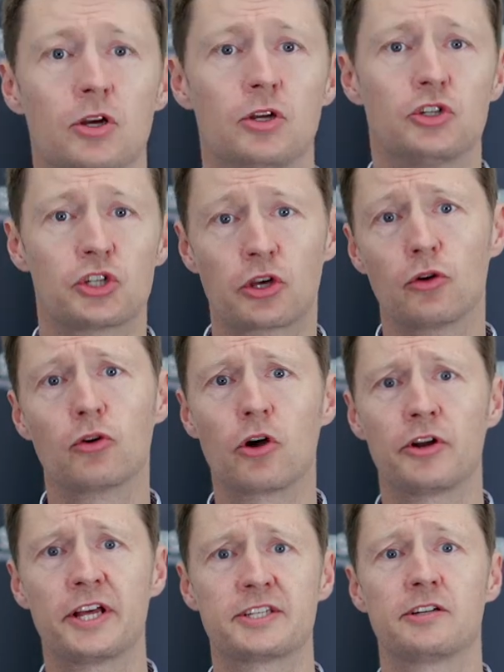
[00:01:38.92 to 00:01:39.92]

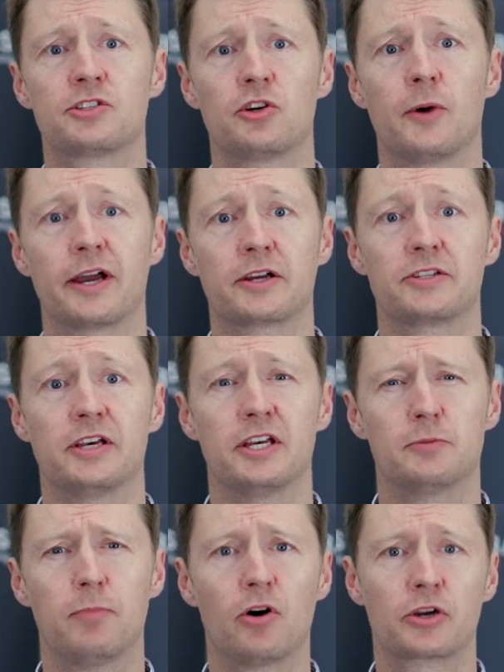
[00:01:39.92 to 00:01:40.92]
SecureGuard SL2 X is
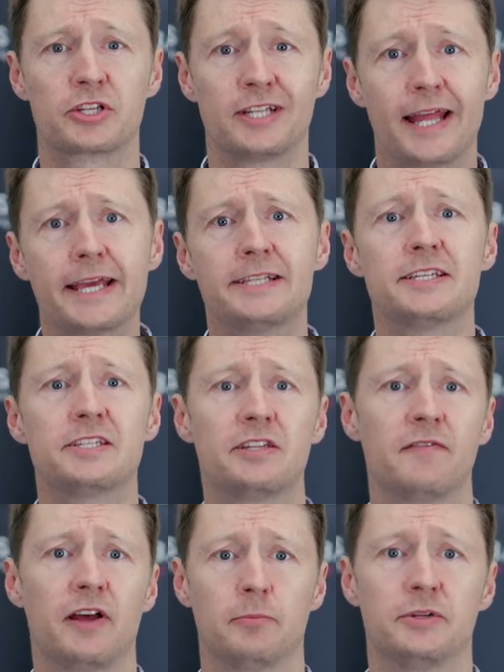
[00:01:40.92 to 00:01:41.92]
Barker's latest
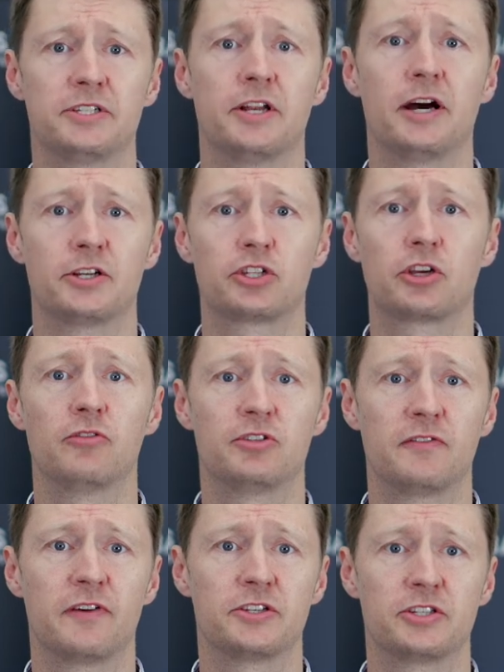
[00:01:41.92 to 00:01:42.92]
development in high security
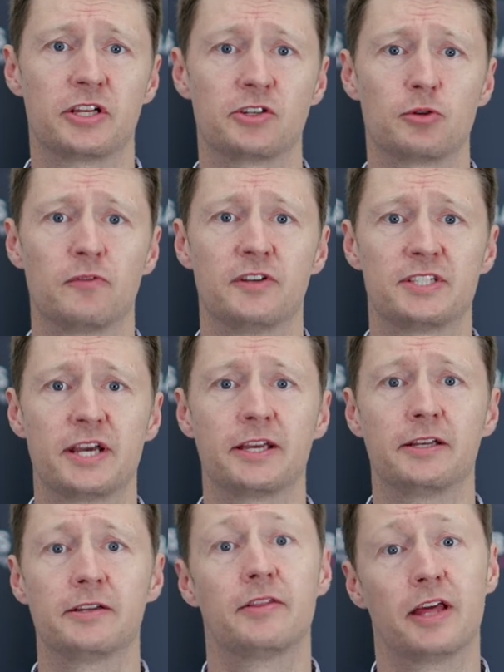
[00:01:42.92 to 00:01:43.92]
fencing to have
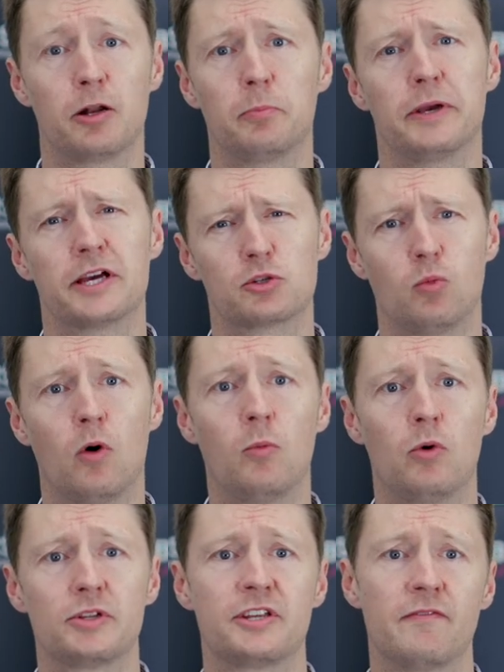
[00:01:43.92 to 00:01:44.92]
attained the LPS
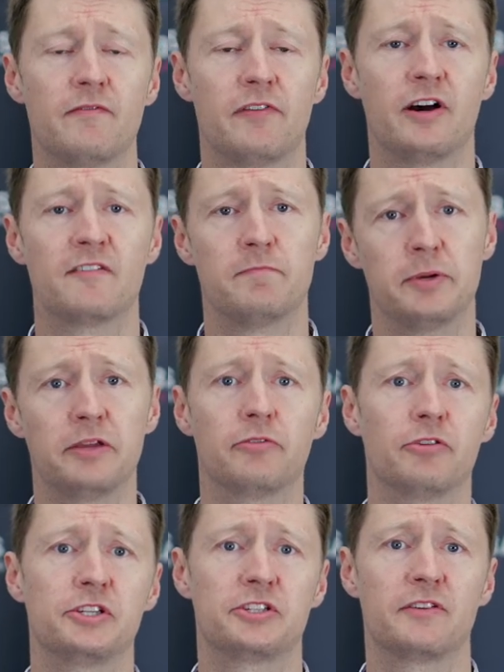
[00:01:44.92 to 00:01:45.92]
1175
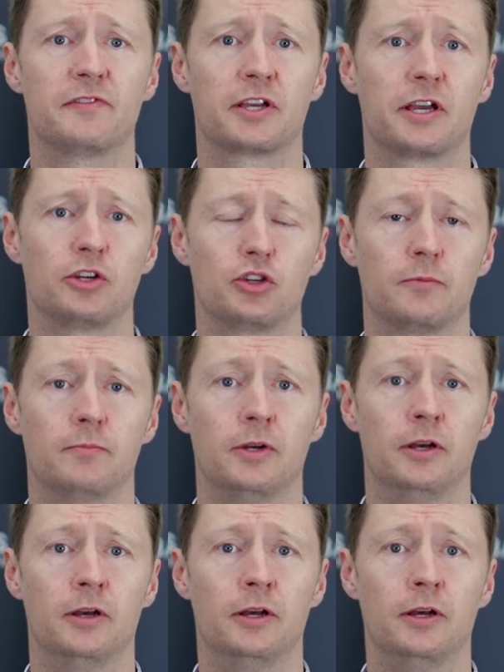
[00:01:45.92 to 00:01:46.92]
B3 certification.
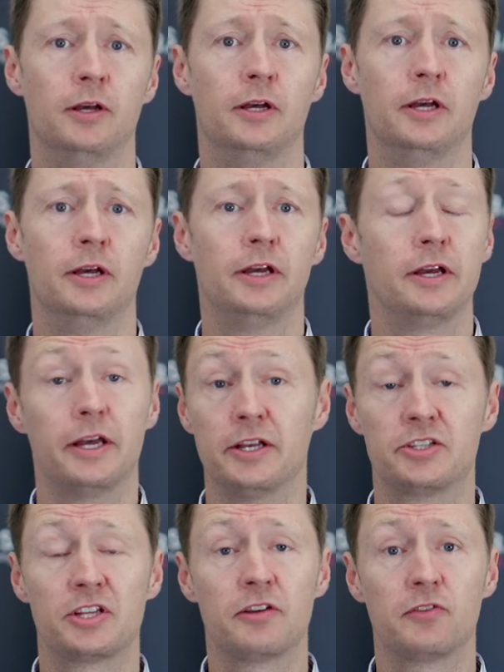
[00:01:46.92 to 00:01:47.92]

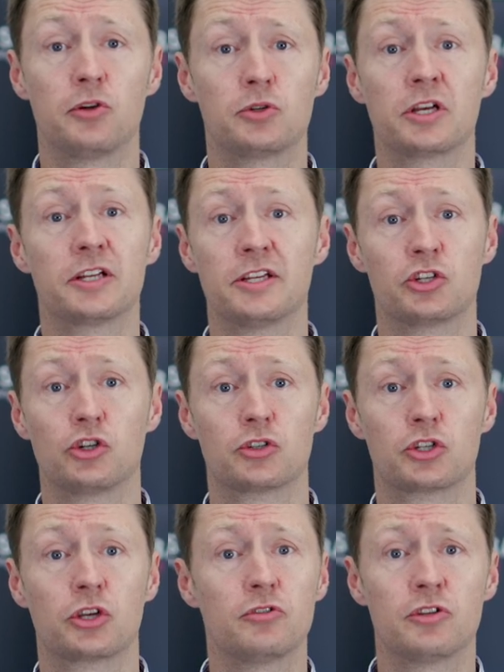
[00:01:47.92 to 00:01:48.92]
Instead of using additional
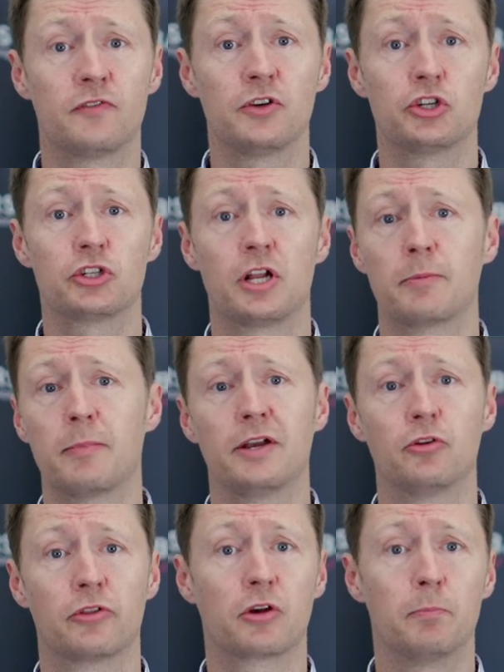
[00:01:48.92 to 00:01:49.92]
security features like many
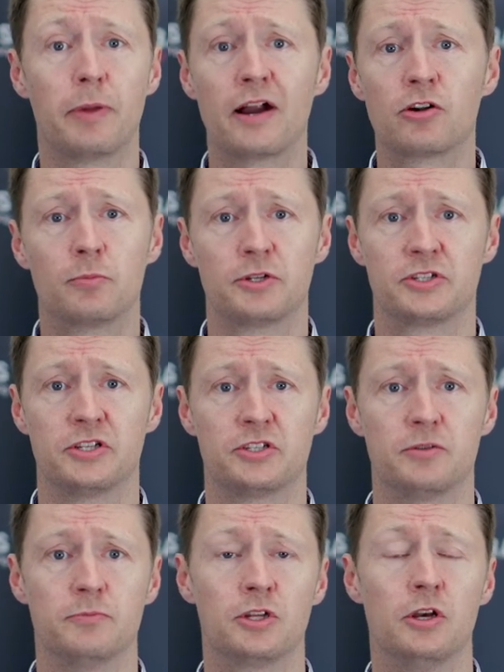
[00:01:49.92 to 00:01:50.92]
other comparable
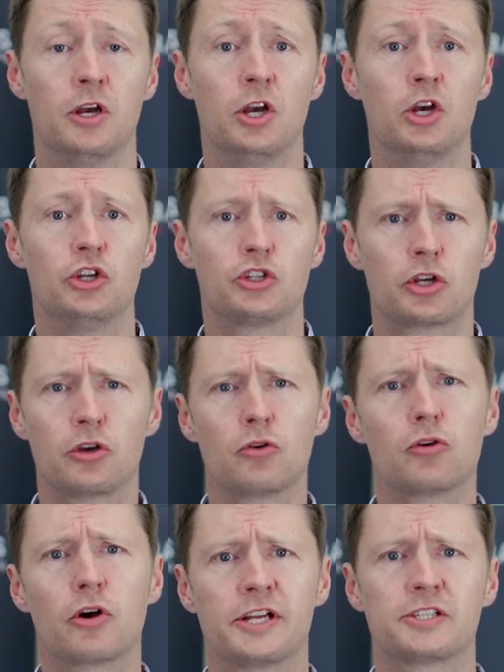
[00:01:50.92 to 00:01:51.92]
systems,
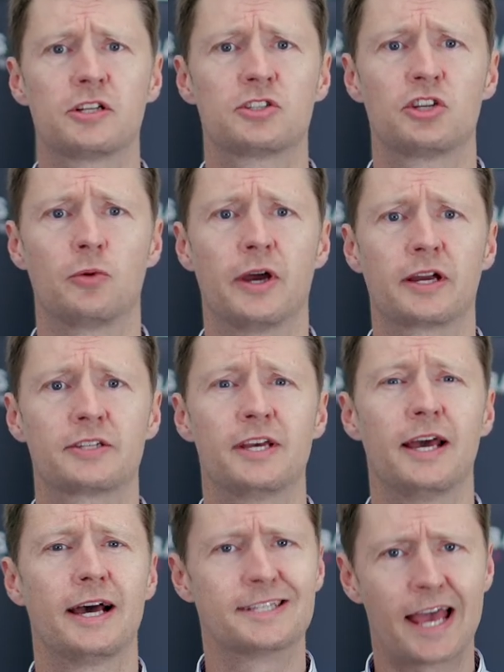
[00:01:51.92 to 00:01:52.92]
SecureGuard SL2 X
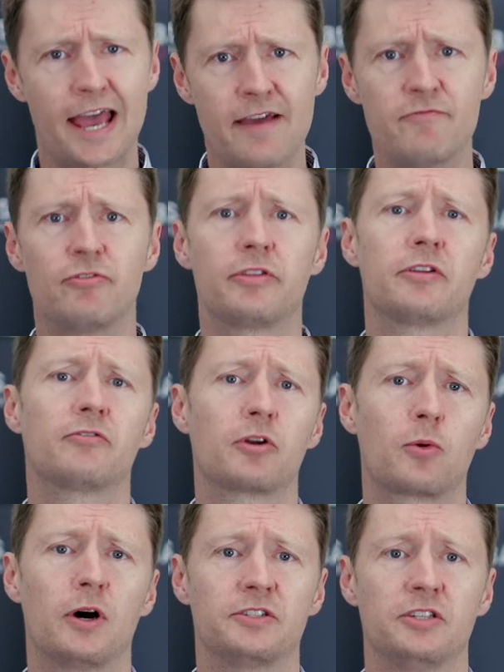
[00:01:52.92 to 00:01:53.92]
has everything
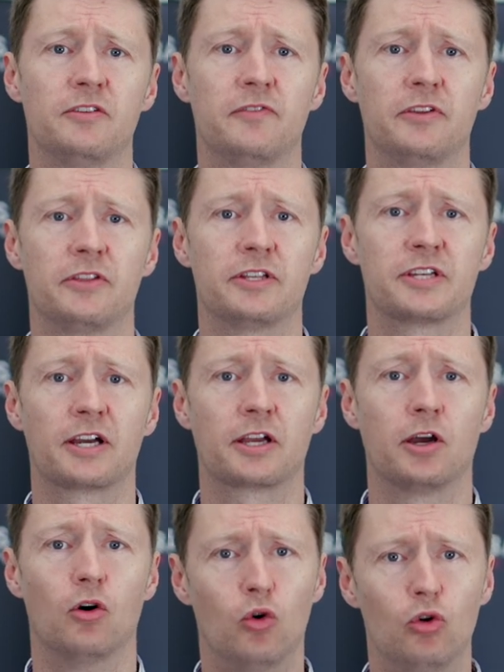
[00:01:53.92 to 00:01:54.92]
required to defeat the attacker
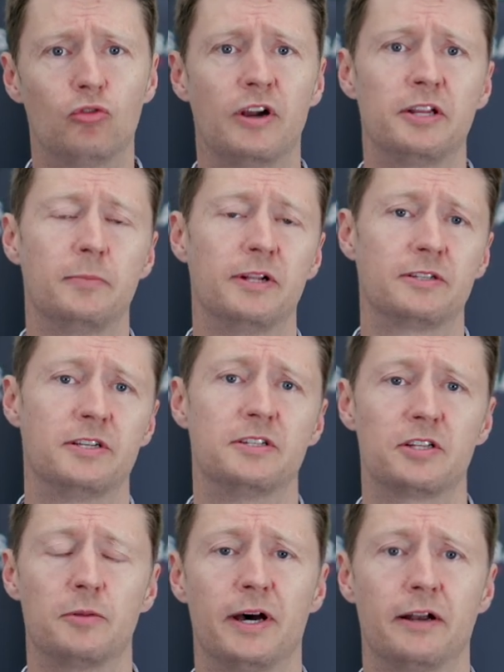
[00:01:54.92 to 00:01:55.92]
already built
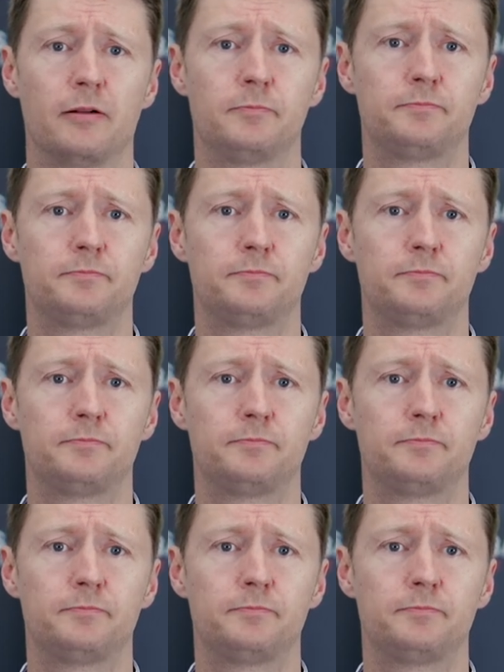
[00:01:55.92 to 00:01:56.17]
into the panel.